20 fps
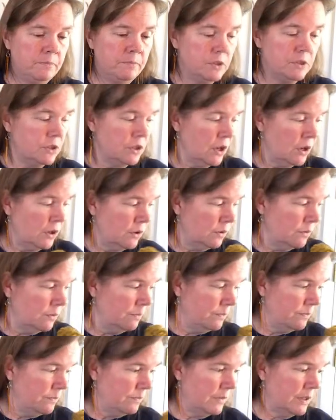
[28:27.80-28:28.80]
So
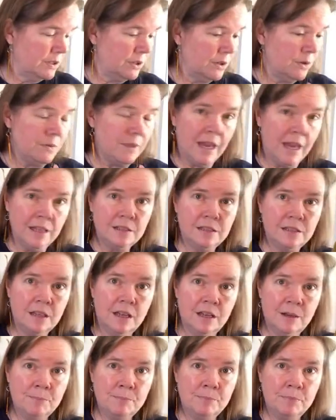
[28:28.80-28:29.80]
that's
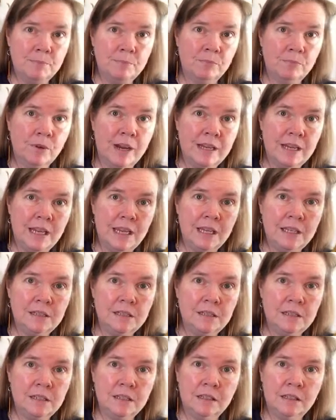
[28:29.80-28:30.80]
up.
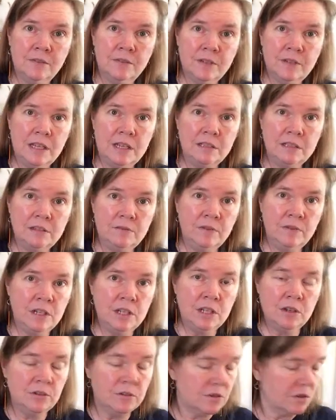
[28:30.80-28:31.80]
Right-handed and left-handed
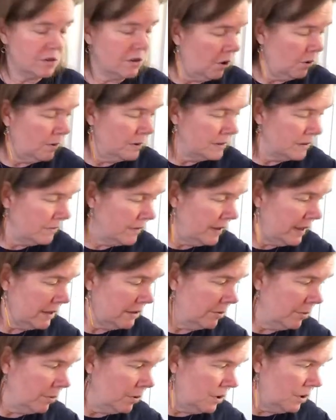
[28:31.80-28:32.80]
videos are always
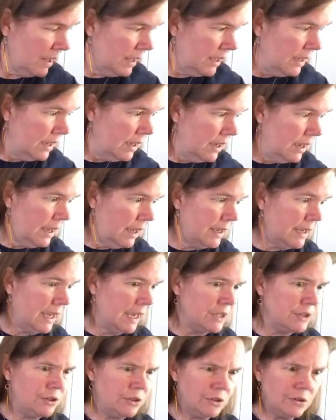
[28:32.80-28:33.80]
available.
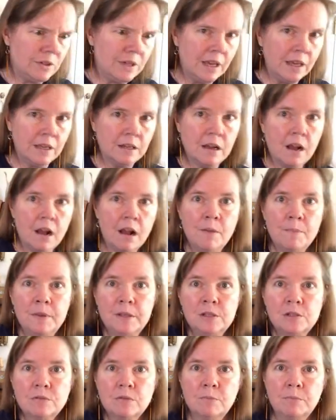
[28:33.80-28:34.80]
I do get
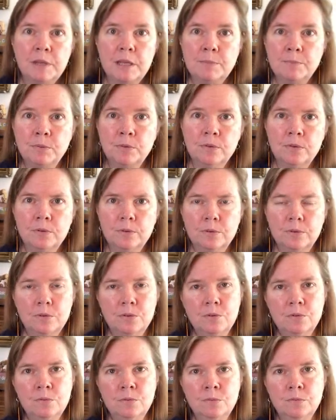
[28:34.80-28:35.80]
comments from people
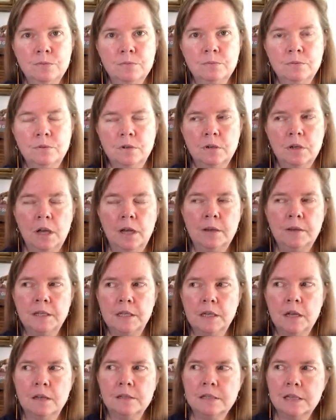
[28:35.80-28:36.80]
who
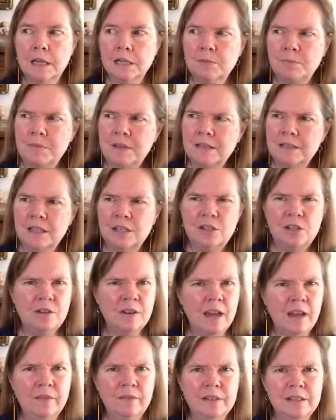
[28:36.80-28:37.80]
contact me and say, do
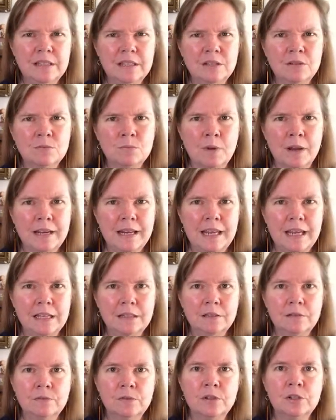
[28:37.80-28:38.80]
you have this in a
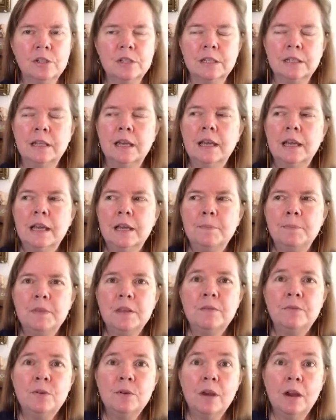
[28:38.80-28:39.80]
right-handed version?
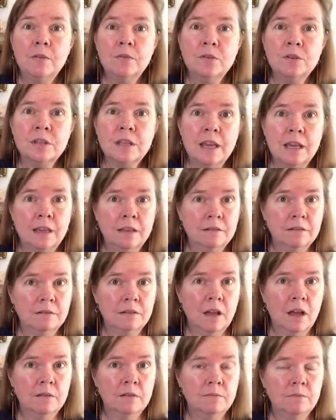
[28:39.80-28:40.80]
If you ever get
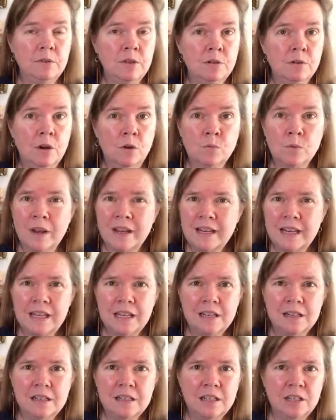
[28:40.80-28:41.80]
a
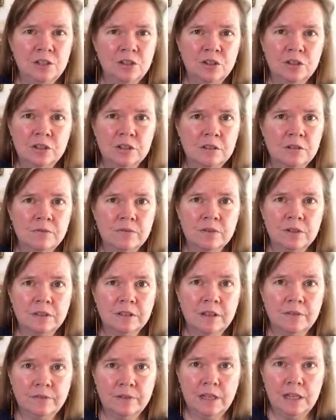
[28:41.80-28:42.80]
right-handed and you're looking for a
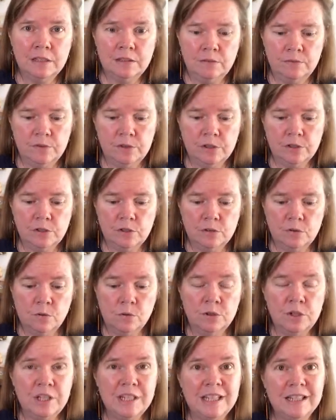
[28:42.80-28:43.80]
left-handed version,
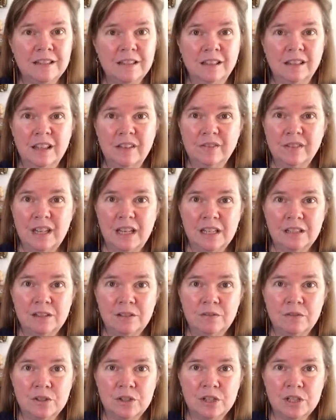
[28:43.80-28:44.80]
or you get the
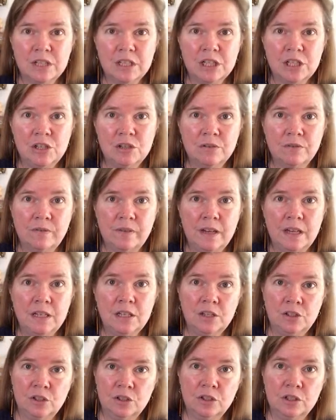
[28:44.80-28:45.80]
left-handed version in your feed
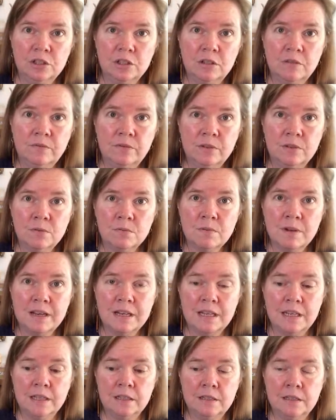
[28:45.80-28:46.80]
and you're looking for the
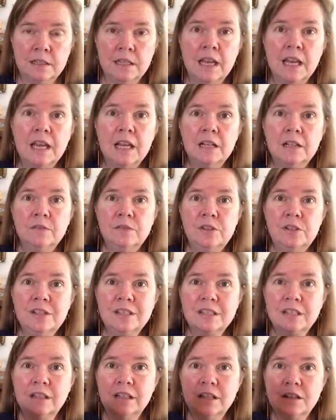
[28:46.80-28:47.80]
right-handed, if you
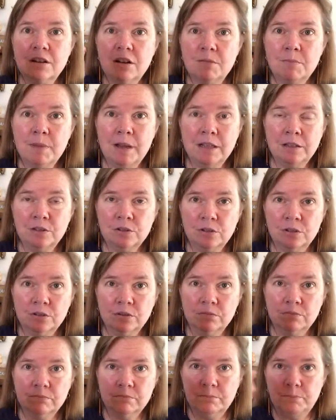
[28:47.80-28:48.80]
just click on my
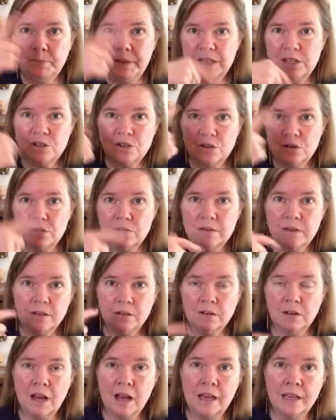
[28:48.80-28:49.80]
little picture, the
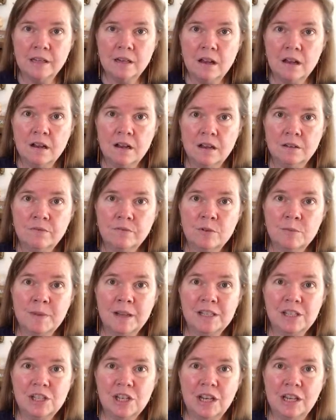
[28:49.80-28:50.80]
little icon for
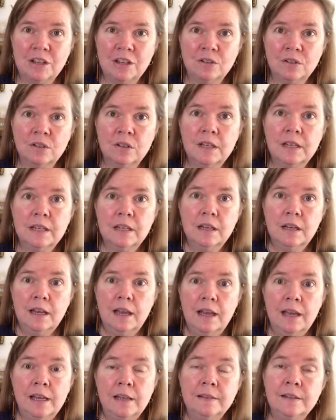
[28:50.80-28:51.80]
my channel,
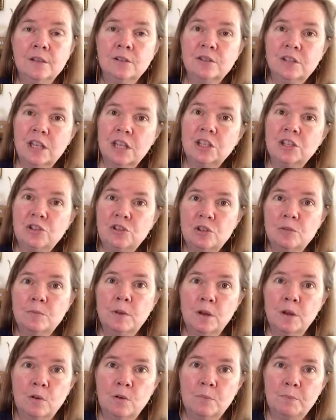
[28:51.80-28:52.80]
and it'll take you to
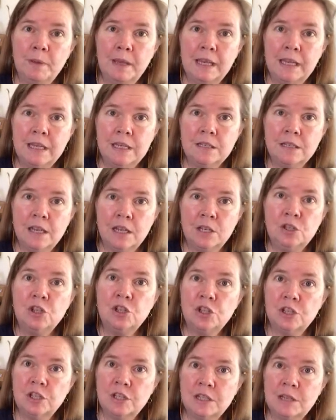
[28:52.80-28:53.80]
my homepage, and you
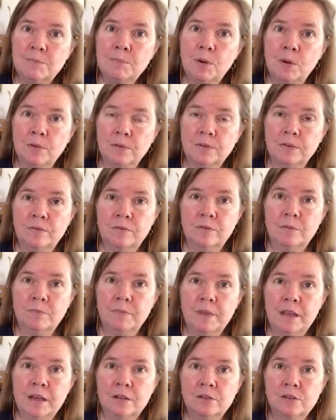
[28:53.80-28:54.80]
should see both of them
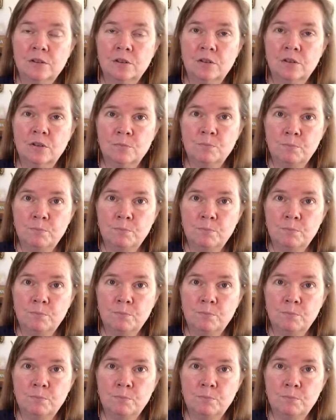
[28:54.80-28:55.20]
there. So